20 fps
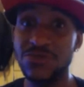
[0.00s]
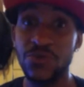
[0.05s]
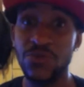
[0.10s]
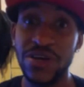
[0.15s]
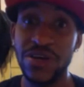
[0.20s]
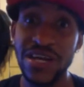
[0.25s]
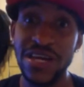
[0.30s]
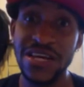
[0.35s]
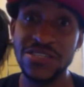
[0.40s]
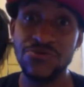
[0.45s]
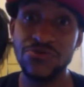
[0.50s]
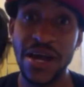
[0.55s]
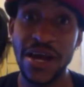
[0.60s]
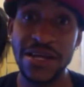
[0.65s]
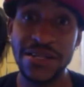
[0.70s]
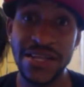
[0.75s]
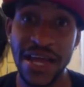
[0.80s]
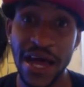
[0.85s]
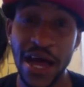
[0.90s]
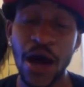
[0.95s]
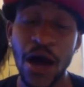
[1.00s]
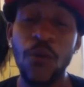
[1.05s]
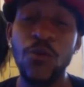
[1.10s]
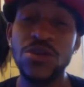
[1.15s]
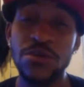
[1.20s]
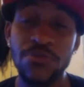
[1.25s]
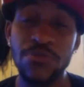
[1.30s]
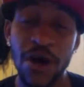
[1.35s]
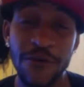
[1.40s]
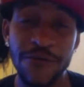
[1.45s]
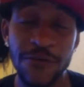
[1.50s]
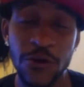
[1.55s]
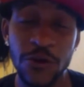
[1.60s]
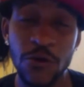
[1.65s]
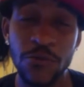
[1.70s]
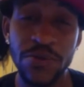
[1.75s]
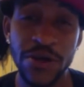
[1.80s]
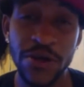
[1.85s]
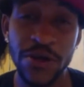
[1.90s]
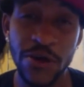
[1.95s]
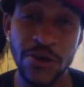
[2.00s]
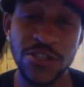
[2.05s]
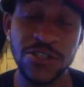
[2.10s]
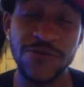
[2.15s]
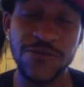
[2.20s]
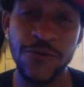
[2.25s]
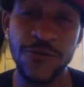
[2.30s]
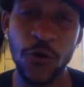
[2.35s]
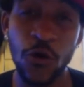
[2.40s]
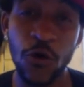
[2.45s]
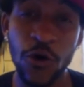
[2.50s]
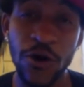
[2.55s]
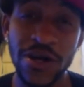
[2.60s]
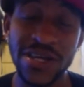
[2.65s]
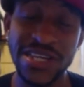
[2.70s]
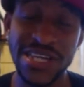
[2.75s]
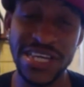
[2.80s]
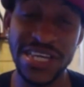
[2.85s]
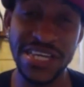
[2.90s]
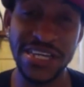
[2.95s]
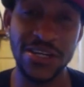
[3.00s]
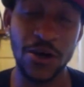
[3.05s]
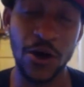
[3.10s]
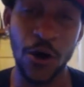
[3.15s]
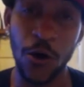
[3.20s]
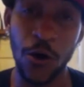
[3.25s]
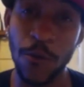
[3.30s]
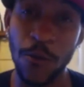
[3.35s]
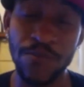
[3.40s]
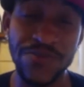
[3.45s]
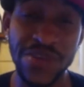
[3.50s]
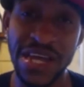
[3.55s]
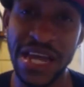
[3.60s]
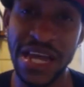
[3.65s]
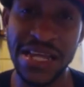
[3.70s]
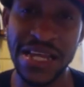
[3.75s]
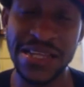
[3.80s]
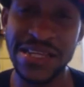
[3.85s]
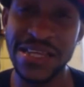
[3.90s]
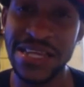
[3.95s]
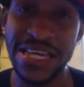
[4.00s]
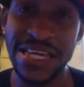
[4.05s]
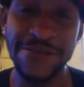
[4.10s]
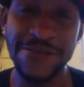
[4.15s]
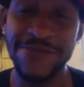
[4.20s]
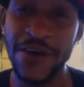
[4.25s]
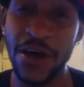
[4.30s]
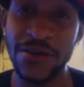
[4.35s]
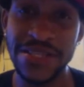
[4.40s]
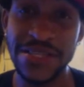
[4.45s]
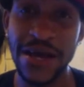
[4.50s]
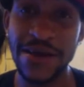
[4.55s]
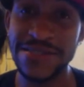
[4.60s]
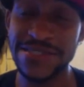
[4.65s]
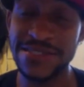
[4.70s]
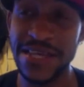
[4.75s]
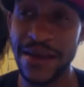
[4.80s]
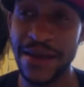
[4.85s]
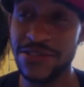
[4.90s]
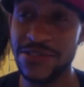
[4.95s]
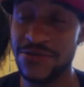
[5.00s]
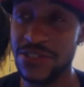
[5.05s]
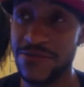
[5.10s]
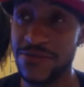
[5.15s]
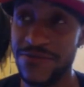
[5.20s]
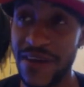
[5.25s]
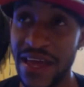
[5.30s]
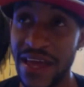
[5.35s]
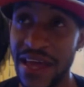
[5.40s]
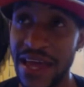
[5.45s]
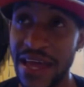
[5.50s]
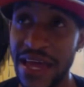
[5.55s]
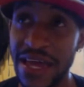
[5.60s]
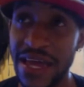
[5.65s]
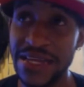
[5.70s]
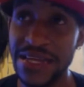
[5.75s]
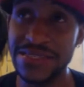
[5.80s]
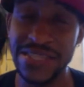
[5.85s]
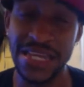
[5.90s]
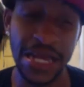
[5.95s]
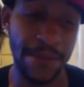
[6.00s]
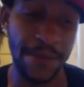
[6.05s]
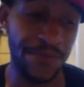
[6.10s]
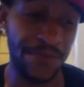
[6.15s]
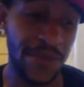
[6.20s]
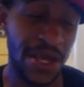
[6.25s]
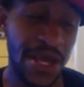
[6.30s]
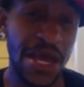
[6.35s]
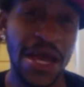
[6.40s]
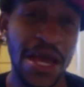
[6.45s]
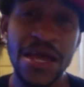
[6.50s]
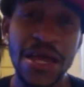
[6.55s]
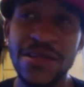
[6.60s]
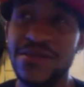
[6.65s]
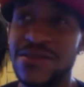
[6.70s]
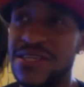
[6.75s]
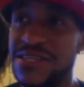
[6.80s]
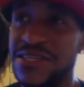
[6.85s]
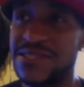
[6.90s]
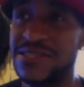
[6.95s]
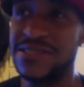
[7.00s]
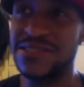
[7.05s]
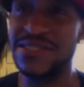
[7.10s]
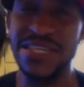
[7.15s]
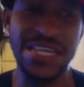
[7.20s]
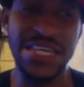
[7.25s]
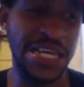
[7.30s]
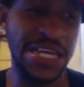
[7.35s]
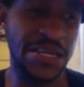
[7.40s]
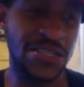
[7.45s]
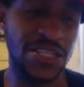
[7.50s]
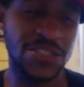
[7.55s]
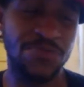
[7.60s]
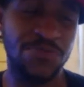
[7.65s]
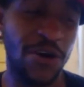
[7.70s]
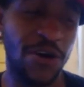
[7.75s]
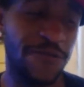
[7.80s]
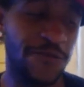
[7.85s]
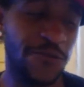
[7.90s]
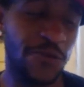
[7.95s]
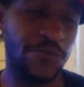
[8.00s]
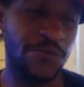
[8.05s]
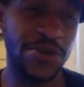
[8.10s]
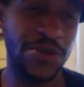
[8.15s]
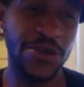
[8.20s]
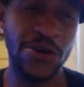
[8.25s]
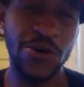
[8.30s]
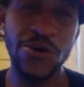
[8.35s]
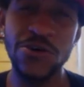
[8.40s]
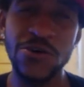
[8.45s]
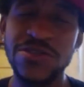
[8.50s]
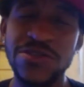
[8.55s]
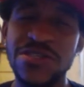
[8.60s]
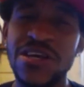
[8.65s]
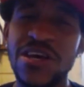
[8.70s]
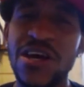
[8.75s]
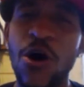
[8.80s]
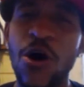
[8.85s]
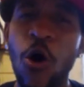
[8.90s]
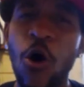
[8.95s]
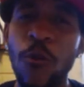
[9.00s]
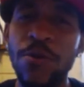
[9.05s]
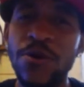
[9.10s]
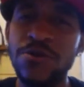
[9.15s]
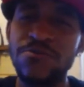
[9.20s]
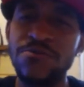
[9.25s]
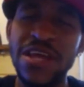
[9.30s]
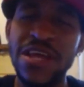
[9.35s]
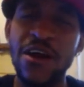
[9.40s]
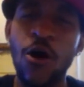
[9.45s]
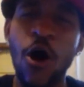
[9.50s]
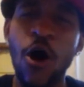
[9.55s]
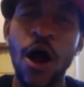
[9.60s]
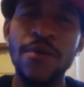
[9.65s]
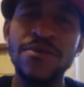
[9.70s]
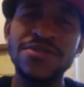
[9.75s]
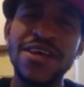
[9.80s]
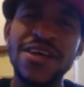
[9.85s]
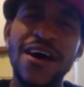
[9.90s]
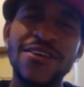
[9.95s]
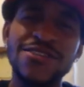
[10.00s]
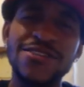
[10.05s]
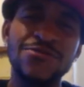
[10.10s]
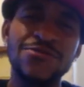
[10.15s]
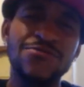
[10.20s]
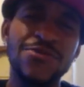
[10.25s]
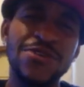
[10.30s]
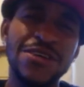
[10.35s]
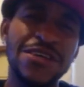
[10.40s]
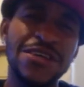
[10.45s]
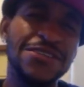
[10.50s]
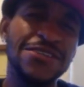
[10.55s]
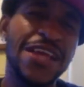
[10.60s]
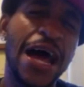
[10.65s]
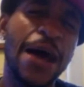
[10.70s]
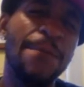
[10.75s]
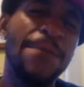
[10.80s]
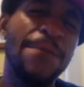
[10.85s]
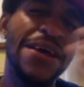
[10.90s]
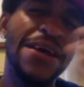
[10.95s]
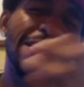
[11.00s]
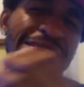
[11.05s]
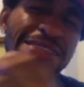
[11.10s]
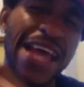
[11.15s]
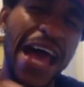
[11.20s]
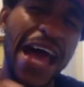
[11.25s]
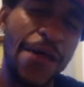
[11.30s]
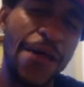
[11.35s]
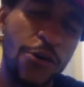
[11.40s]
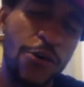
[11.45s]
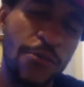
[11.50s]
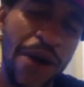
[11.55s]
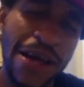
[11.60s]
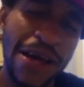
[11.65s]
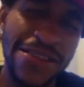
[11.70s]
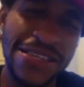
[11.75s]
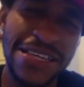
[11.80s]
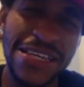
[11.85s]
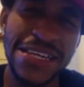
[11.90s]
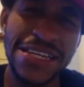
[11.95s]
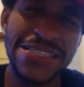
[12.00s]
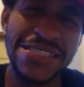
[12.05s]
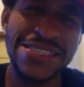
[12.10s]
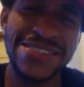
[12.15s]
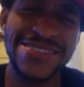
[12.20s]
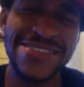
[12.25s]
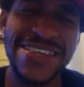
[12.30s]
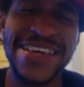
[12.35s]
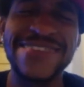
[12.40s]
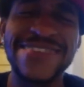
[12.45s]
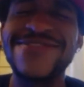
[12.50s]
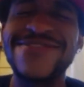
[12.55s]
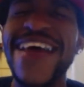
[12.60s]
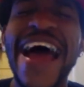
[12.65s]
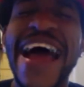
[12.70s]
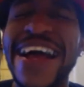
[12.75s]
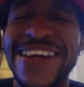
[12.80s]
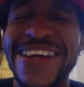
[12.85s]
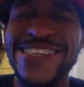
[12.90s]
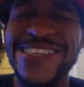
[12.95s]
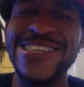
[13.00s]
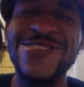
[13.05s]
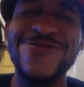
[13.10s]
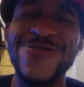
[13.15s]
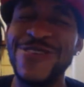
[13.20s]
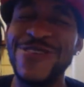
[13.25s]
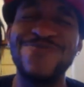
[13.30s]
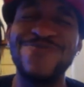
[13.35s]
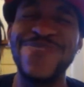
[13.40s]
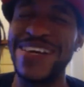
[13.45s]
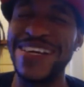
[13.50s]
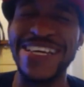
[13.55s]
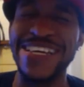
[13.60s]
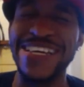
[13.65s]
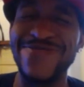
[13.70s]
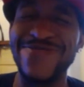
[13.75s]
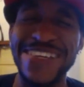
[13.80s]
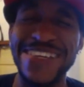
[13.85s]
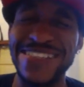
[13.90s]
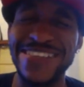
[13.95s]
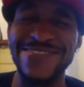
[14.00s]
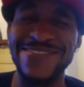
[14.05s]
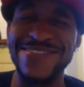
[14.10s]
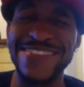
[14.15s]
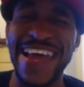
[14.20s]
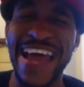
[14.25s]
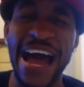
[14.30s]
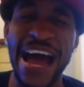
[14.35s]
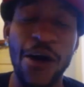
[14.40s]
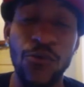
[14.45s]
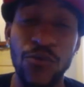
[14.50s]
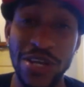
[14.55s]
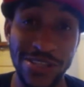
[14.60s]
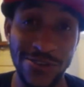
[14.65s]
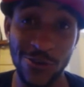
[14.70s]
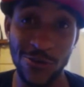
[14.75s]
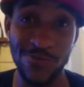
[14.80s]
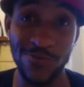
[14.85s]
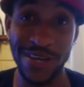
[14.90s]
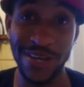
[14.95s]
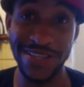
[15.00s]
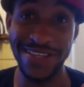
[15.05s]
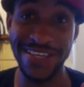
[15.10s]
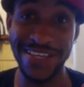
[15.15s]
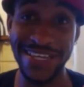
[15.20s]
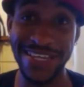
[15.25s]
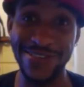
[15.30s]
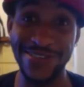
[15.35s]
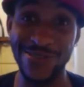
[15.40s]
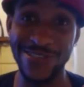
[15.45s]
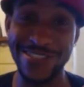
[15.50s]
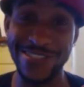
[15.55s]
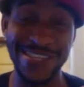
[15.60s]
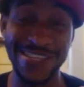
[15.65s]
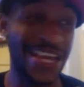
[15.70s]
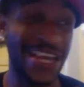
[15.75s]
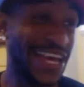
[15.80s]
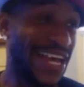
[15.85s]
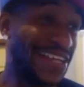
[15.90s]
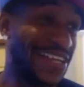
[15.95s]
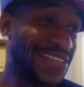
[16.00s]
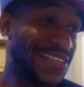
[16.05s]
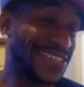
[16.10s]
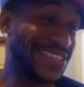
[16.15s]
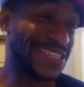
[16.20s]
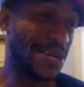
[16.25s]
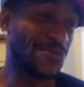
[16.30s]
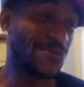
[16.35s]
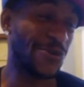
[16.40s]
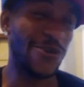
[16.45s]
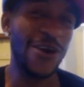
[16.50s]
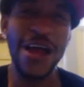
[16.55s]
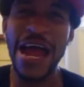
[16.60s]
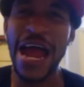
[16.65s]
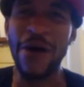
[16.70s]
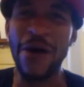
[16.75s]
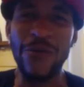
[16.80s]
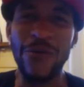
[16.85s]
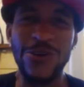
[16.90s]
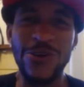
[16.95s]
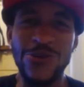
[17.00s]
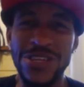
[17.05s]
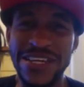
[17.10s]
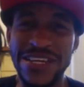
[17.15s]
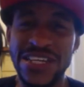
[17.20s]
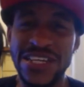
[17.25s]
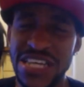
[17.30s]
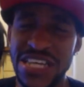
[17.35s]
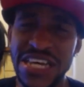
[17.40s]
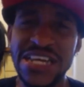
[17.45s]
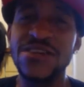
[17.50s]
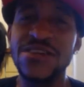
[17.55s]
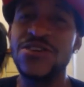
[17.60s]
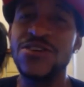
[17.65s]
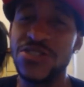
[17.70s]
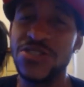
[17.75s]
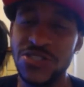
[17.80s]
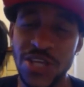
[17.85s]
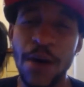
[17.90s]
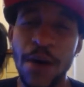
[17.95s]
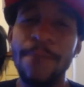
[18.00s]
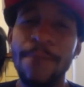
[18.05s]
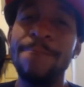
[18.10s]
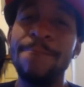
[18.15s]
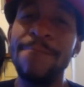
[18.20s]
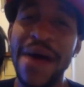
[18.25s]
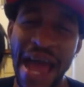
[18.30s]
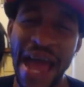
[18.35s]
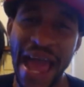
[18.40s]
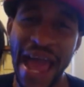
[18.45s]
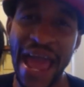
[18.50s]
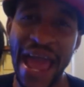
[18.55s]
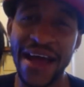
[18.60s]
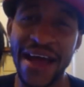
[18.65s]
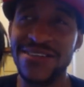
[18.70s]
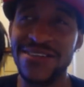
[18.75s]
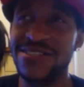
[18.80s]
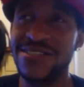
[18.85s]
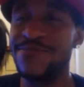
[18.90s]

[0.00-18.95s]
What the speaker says: where he is right now with the Buffalo Bills, poor Kiko, and he felt that was a slap to his face, and this team, this Buffalo Bills, opened their arms out to me, and I bent down on my knees and said, thank you for picking me, so now we do play the Eagles in December, and we want to kick some ass.